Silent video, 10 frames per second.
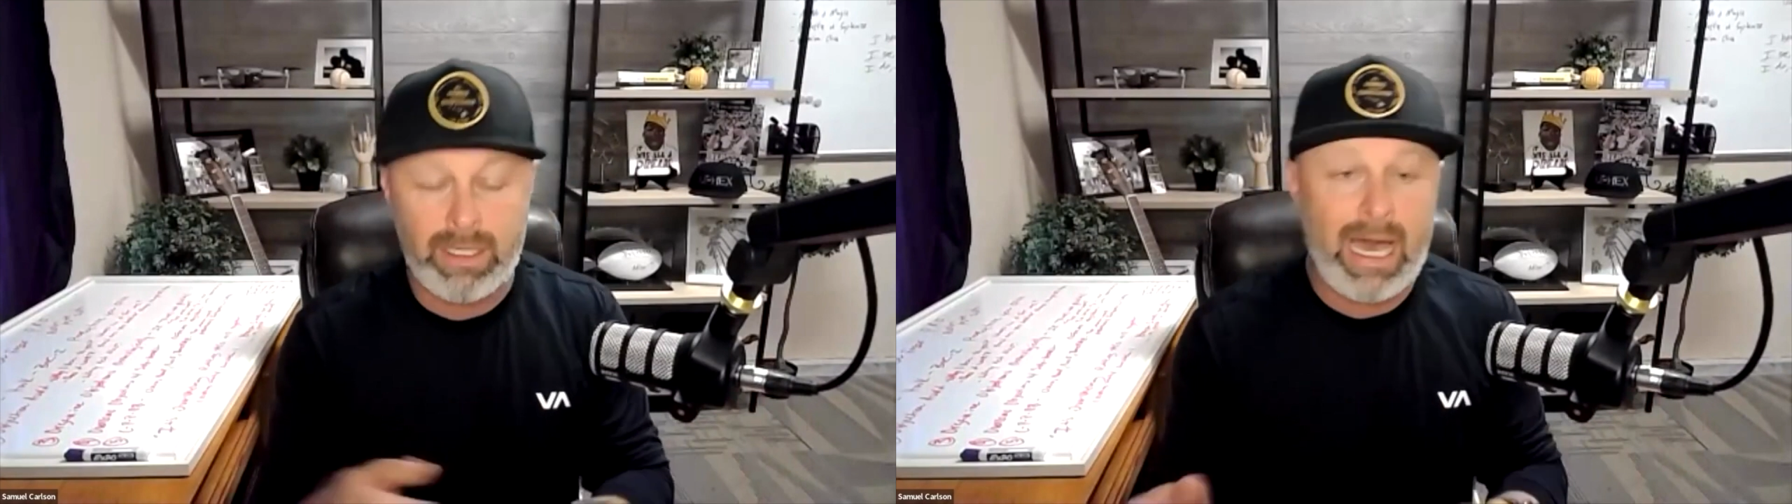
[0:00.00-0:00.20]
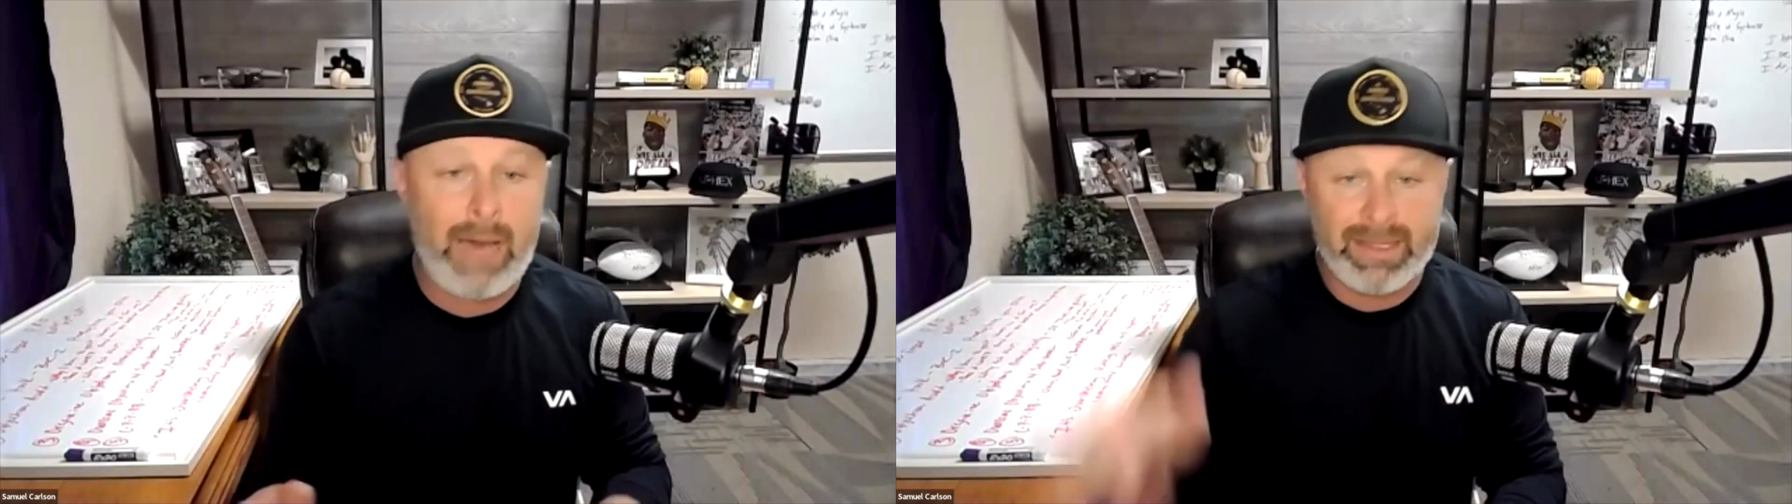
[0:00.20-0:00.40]

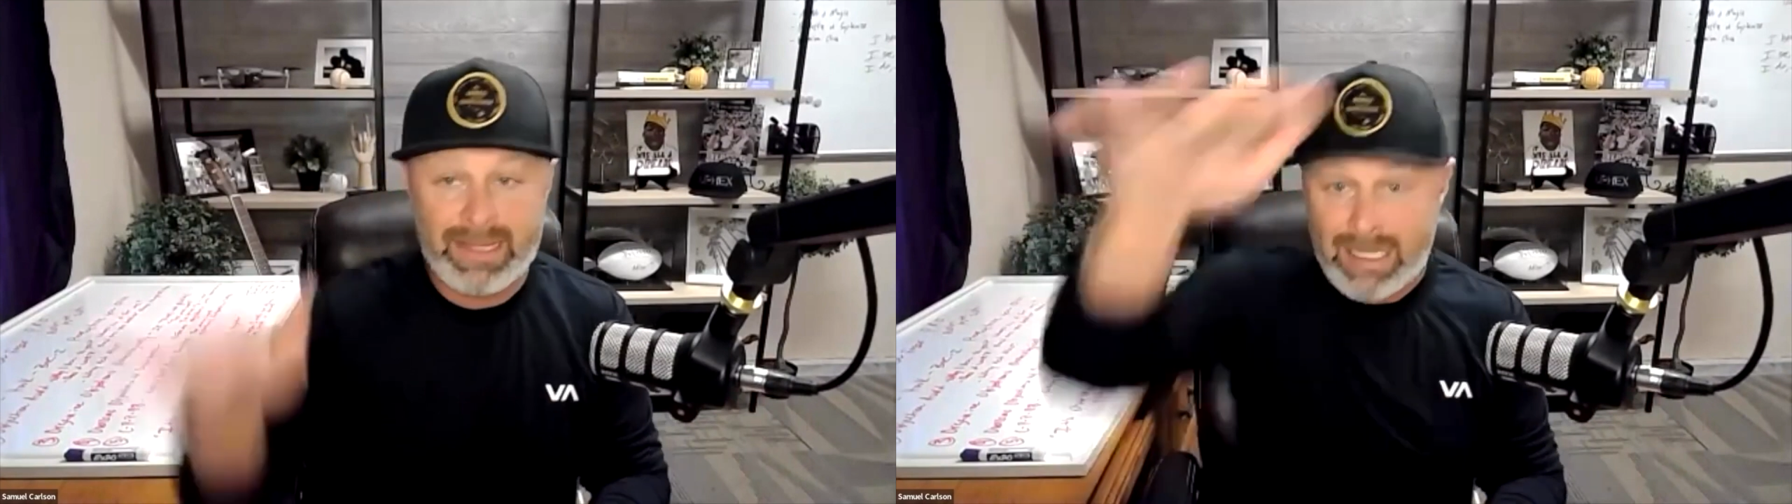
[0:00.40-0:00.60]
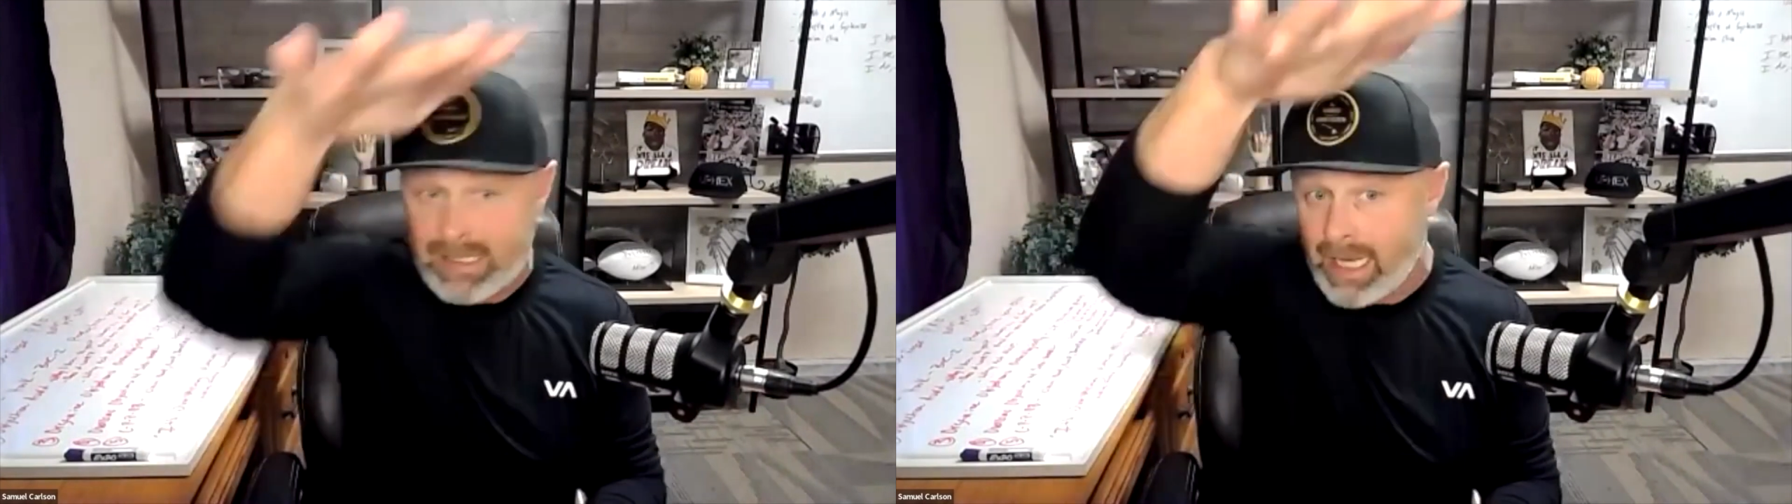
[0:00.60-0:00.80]
Yeah, but
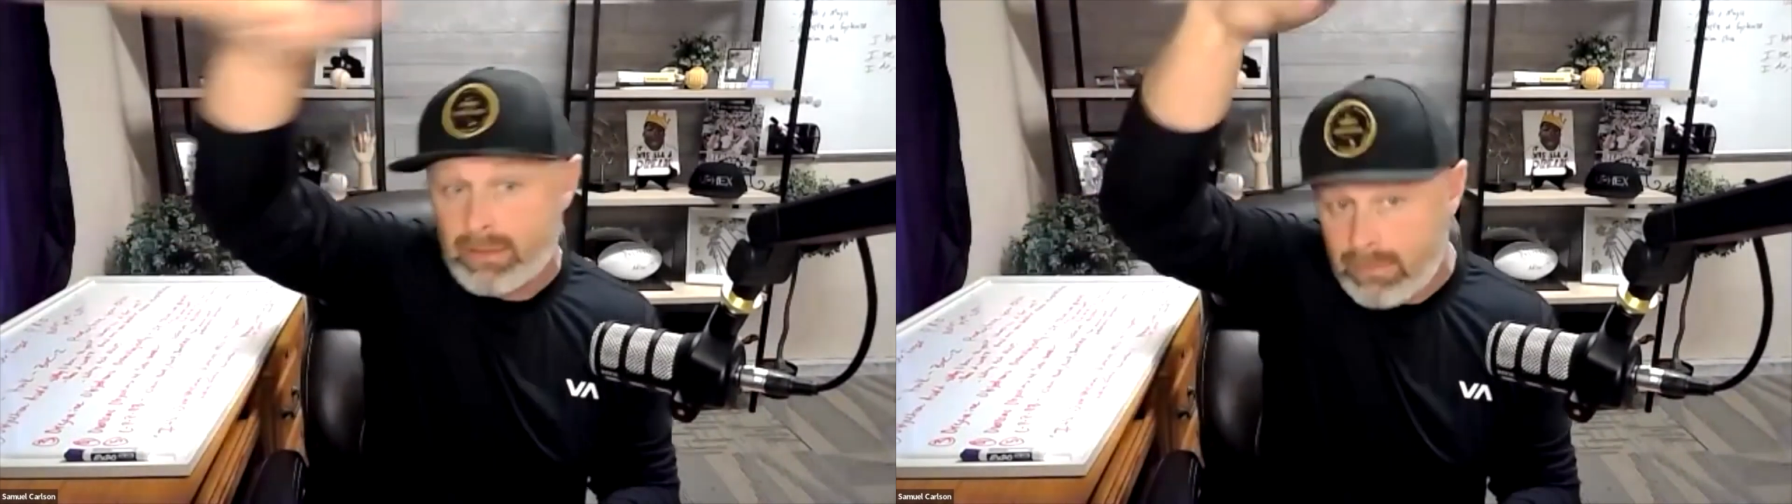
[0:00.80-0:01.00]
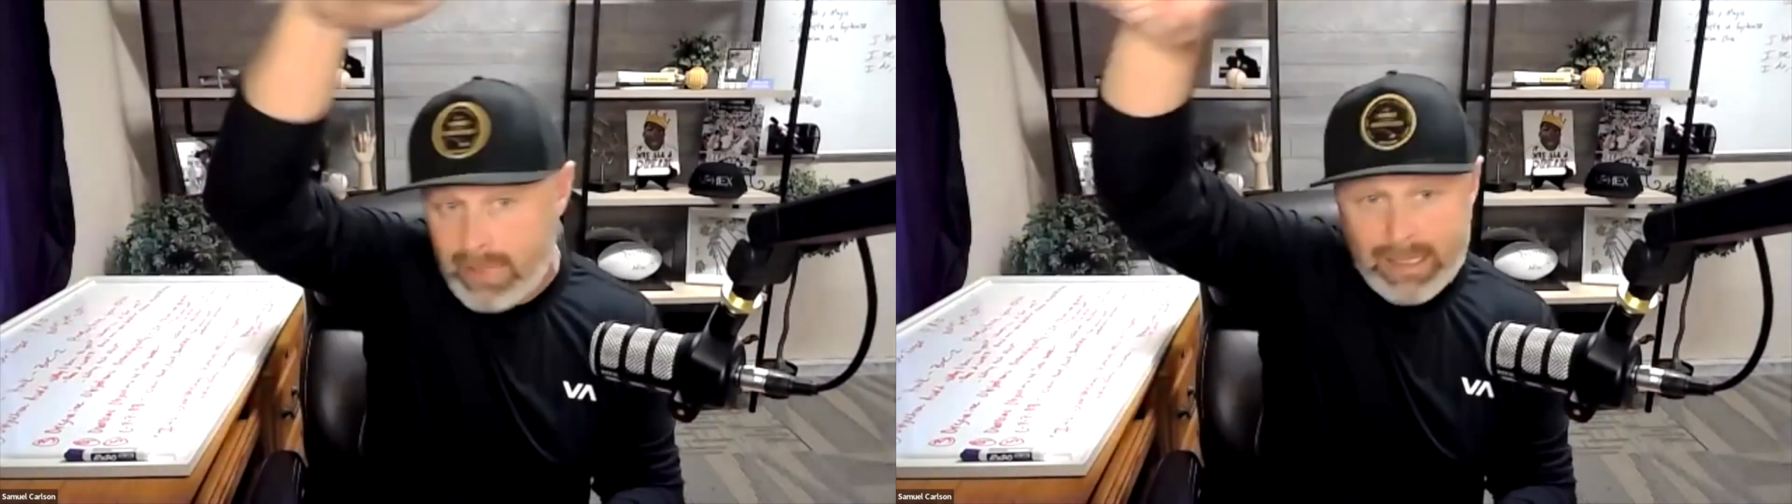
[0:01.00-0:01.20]
that's like